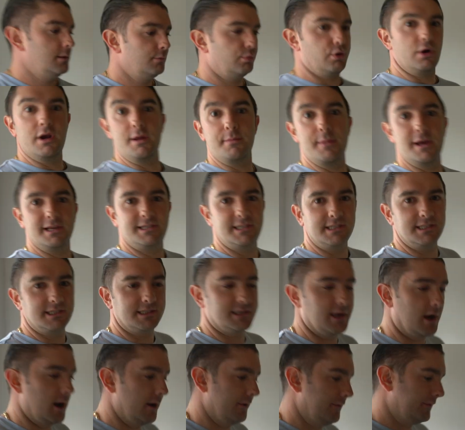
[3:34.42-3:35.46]
Pretty messy
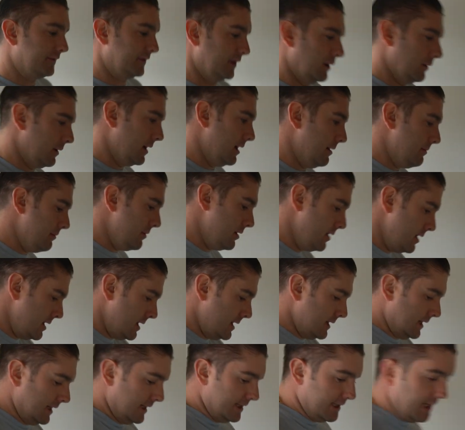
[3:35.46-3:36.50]
stuff. So, um,
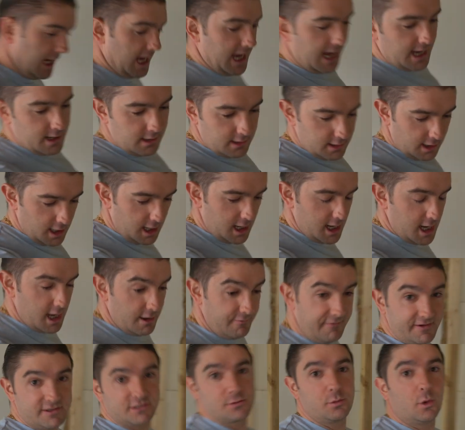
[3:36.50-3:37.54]
yeah, uh,
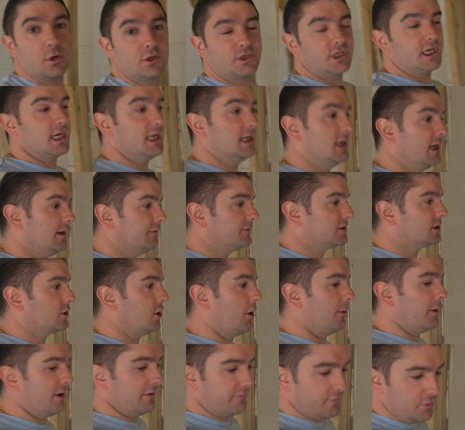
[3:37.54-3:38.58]
thanks for watching. Leave us a
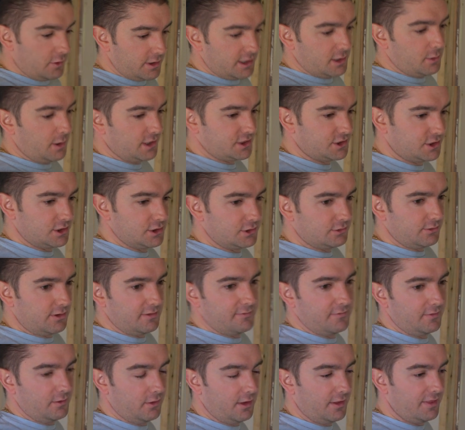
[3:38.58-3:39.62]
comment if you've got any questions or
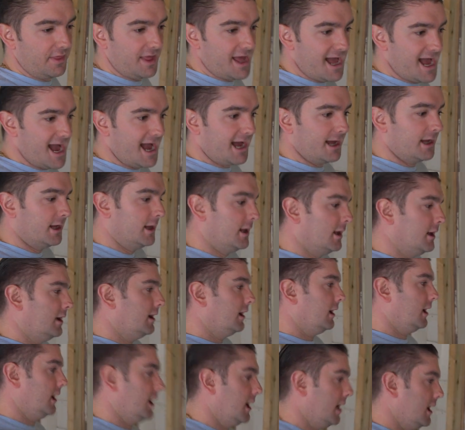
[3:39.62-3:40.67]
anything like that.
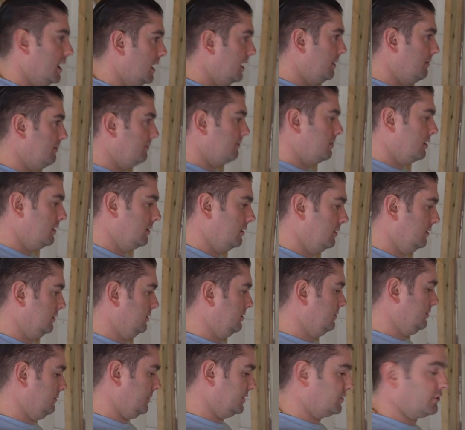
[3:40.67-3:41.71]
Um,
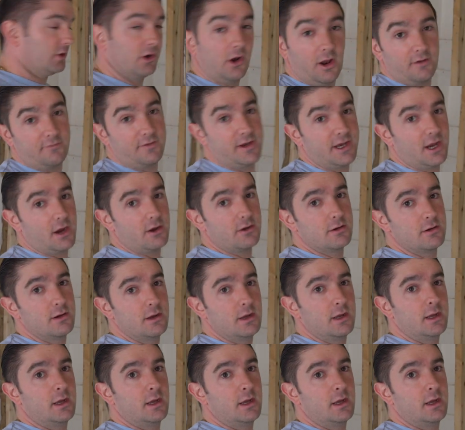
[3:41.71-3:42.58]
make sure you like the video.